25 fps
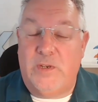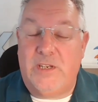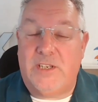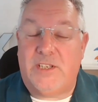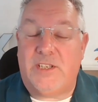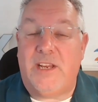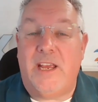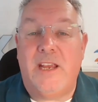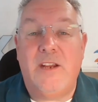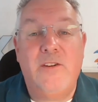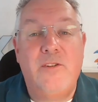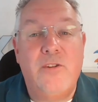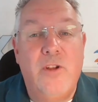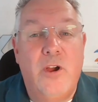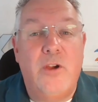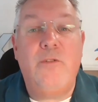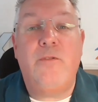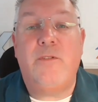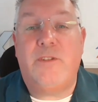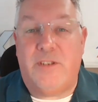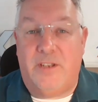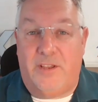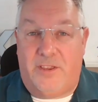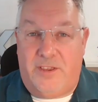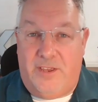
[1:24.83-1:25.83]
We say
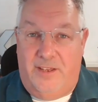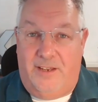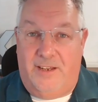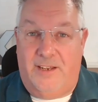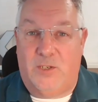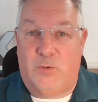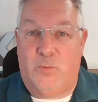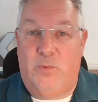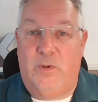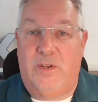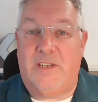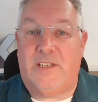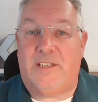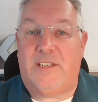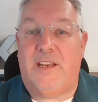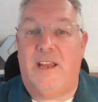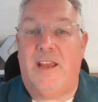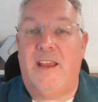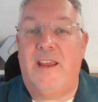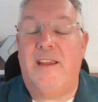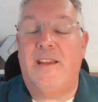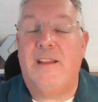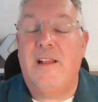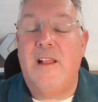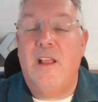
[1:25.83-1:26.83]
no to things. We
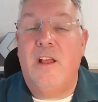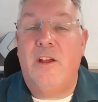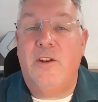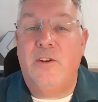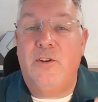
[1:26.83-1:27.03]
say